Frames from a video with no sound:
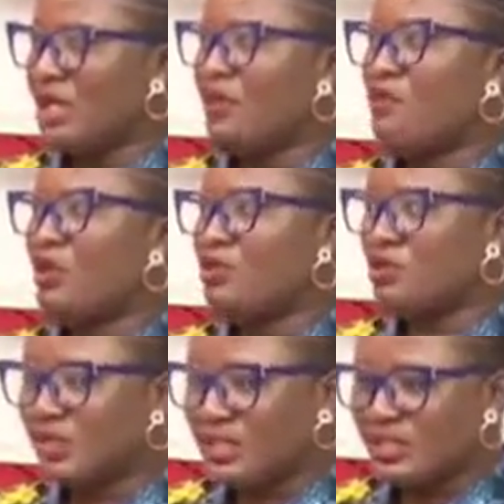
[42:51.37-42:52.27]
And if we
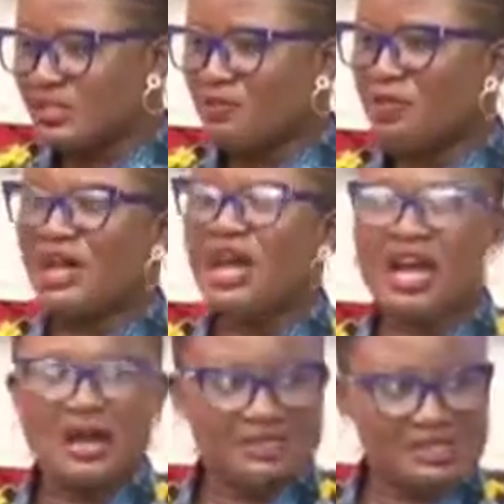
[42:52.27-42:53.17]
do this,
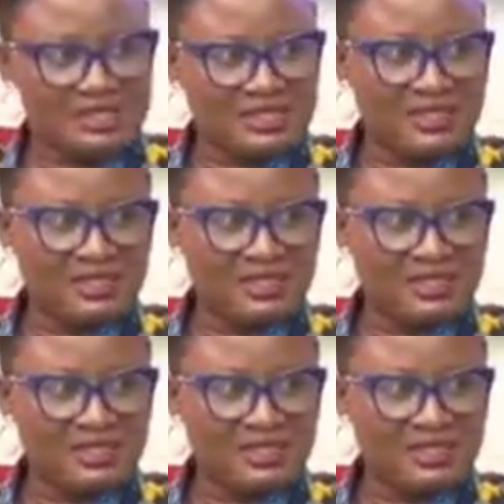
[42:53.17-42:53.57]
perhaps